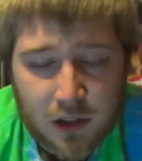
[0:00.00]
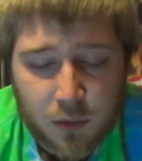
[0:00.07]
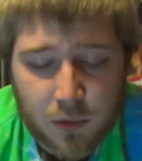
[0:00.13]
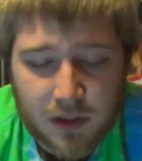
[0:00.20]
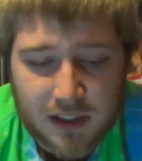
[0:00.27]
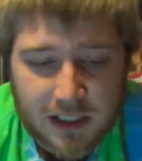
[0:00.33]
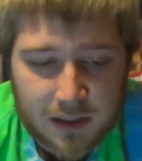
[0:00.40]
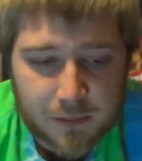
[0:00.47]

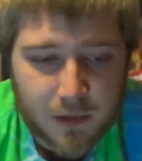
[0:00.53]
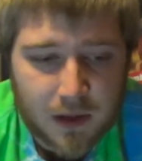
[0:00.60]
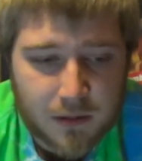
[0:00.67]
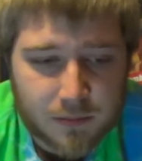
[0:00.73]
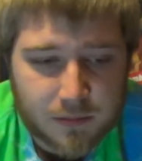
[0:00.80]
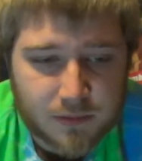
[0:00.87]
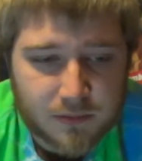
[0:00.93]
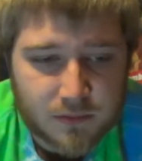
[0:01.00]
want to keep
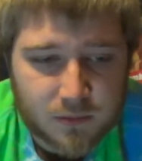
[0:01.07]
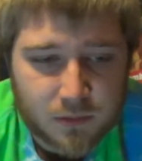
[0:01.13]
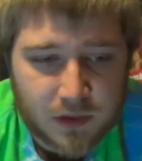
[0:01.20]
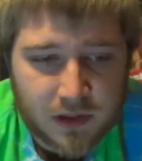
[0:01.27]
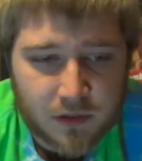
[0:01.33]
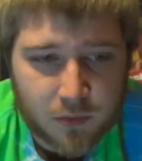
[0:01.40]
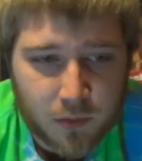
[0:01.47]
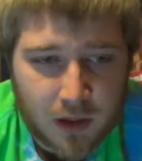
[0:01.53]
up
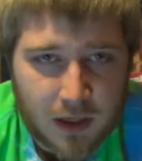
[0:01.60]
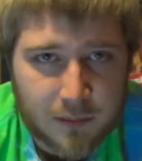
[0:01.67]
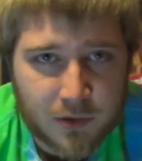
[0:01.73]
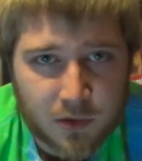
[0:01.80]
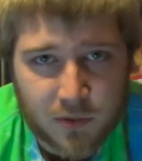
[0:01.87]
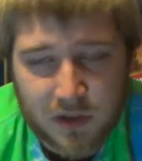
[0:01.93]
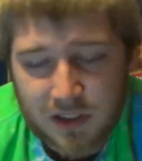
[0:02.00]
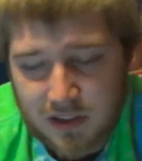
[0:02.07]
with what I'm
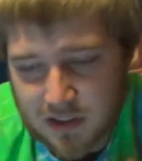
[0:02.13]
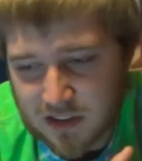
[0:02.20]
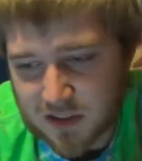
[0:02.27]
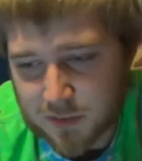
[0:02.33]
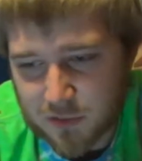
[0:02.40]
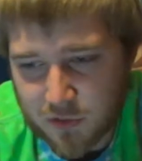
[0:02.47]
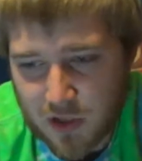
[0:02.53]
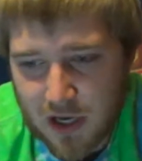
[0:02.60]
doing, hit the
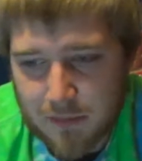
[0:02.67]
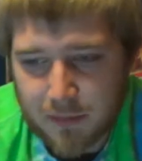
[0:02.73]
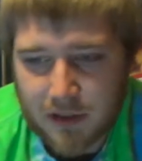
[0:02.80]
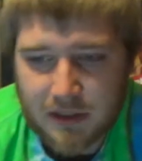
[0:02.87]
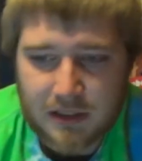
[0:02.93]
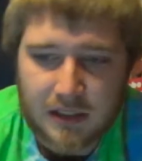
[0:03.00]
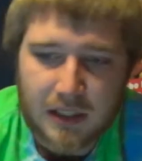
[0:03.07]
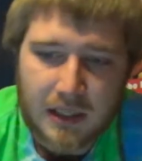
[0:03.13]
subscribe
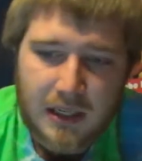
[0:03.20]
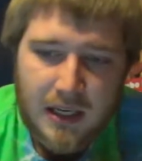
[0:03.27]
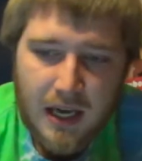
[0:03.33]
button.